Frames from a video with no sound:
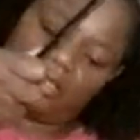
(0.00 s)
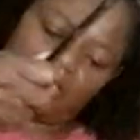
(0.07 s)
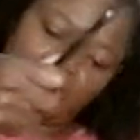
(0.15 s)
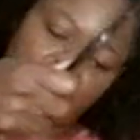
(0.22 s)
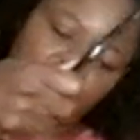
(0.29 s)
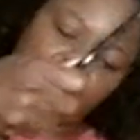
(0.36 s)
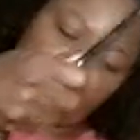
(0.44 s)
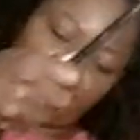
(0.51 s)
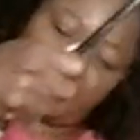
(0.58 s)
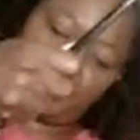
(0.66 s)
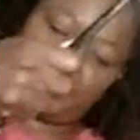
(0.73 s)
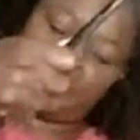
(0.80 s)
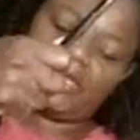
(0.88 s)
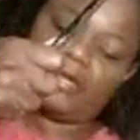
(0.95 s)
get
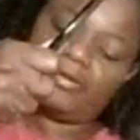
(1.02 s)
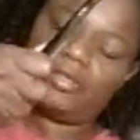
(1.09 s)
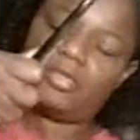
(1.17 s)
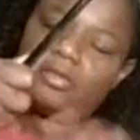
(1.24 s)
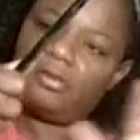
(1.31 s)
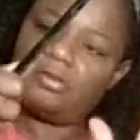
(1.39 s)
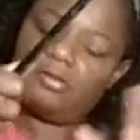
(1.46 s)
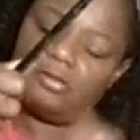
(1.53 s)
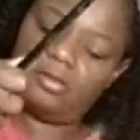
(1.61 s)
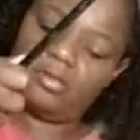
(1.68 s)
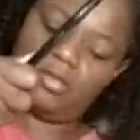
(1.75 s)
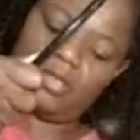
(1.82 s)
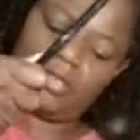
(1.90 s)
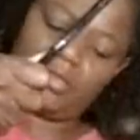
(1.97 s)
jumbled up down here.
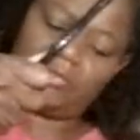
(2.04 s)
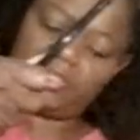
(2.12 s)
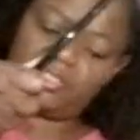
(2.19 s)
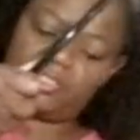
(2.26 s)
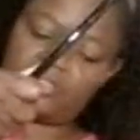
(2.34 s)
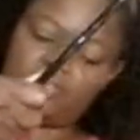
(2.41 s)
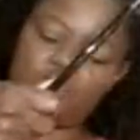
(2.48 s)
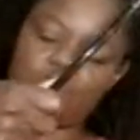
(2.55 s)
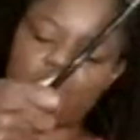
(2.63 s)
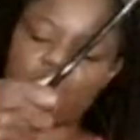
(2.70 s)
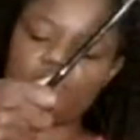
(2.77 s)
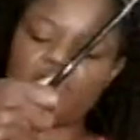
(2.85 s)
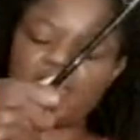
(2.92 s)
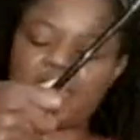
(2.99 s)
This is
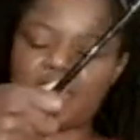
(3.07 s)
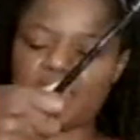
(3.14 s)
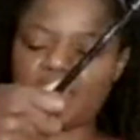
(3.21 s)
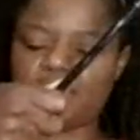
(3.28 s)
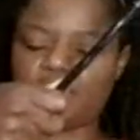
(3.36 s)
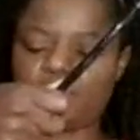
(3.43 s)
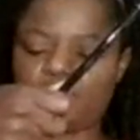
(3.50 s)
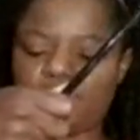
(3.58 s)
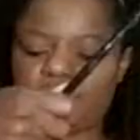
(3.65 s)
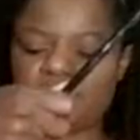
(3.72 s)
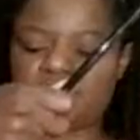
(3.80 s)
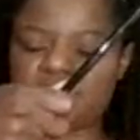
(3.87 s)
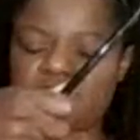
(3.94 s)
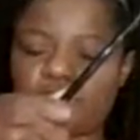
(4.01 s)
new line on
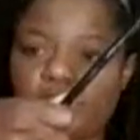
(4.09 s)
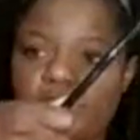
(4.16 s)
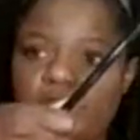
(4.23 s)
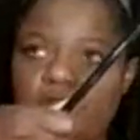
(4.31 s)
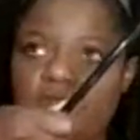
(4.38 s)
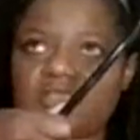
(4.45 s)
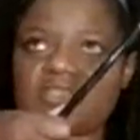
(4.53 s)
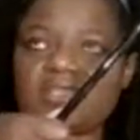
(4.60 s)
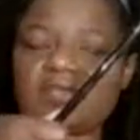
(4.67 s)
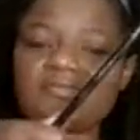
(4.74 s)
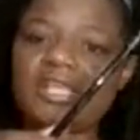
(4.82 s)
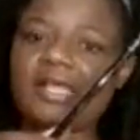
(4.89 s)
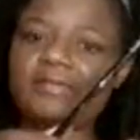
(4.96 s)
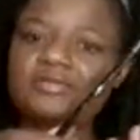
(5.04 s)
this reel, and
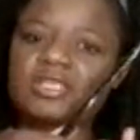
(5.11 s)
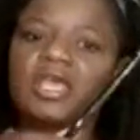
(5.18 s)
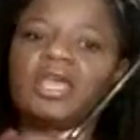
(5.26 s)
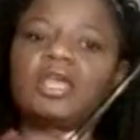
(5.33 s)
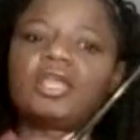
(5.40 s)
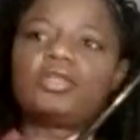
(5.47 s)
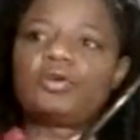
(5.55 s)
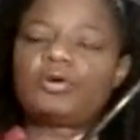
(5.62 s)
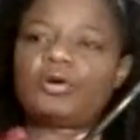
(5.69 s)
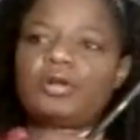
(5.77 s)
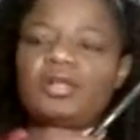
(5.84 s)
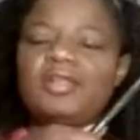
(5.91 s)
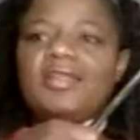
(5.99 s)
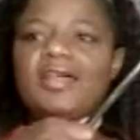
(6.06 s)
sometimes
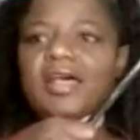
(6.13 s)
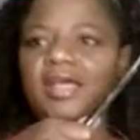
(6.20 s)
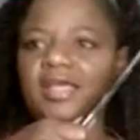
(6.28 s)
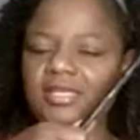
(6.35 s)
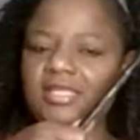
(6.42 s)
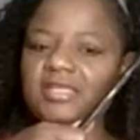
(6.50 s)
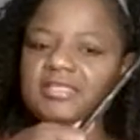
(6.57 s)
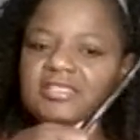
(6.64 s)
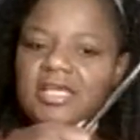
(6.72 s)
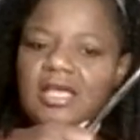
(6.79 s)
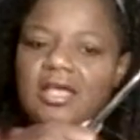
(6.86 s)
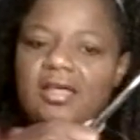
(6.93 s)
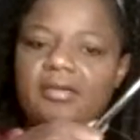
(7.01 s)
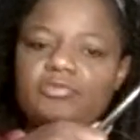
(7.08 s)
your line needs
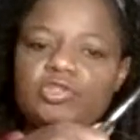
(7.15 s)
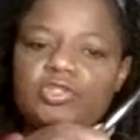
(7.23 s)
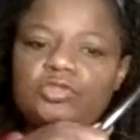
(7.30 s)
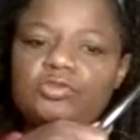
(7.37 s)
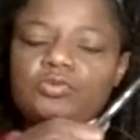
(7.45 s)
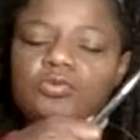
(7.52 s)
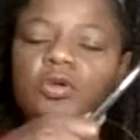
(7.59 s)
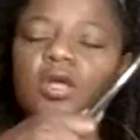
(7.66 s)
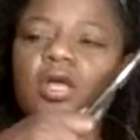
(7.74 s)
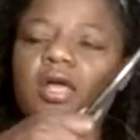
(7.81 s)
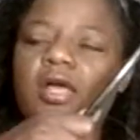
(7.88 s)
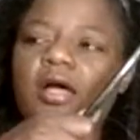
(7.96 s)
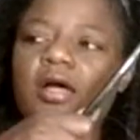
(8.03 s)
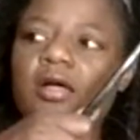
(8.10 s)
time to
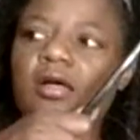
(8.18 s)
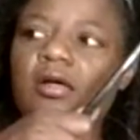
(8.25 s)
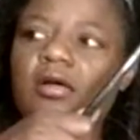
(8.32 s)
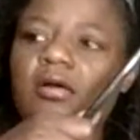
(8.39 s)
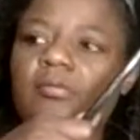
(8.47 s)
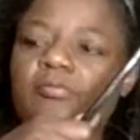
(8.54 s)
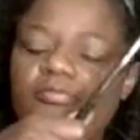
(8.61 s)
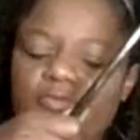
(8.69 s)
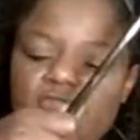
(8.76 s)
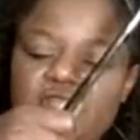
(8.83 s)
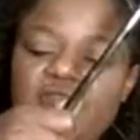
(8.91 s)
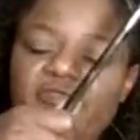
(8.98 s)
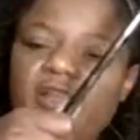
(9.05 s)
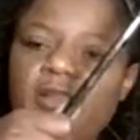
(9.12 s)

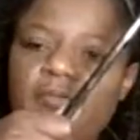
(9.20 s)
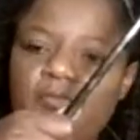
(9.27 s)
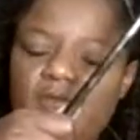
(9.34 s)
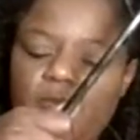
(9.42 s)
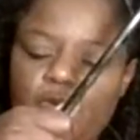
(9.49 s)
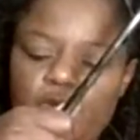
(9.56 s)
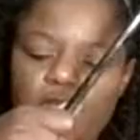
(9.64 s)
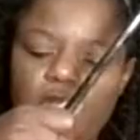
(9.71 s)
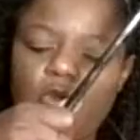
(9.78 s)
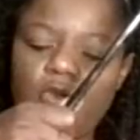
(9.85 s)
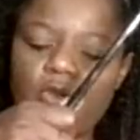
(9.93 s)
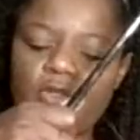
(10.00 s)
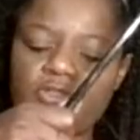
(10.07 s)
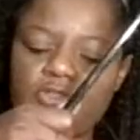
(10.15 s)
develop memory
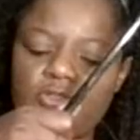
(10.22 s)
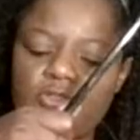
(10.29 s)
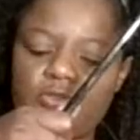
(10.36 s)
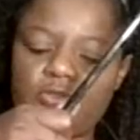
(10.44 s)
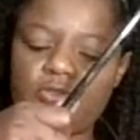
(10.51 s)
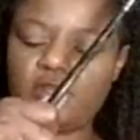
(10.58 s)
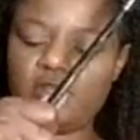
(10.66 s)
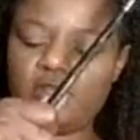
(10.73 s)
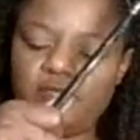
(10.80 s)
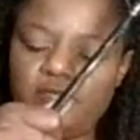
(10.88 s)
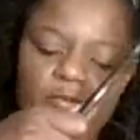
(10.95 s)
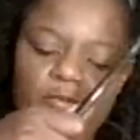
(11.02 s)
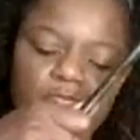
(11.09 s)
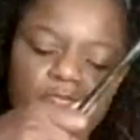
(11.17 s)
onto the
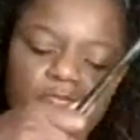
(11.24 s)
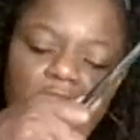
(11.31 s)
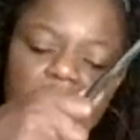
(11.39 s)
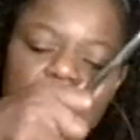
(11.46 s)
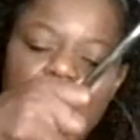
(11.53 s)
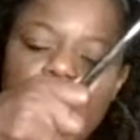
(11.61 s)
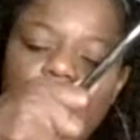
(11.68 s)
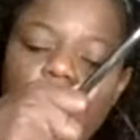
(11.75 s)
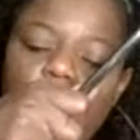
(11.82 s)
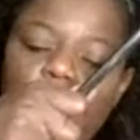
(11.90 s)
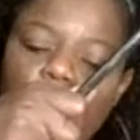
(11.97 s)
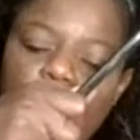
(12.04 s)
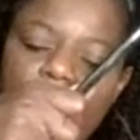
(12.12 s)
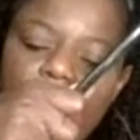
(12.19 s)
reel. Okay, so I'm going to
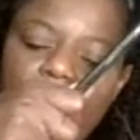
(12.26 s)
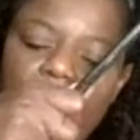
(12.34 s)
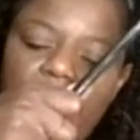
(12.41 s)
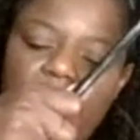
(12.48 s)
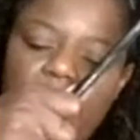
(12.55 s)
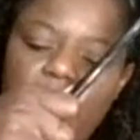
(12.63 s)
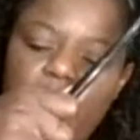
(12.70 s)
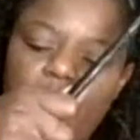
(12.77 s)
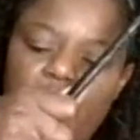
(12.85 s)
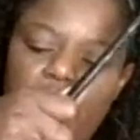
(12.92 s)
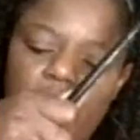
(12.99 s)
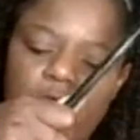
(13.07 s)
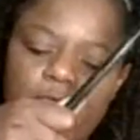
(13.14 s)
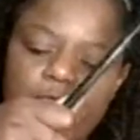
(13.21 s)
open my
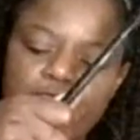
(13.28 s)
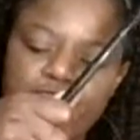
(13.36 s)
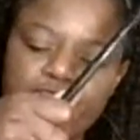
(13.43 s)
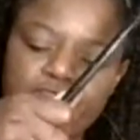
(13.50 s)
bail,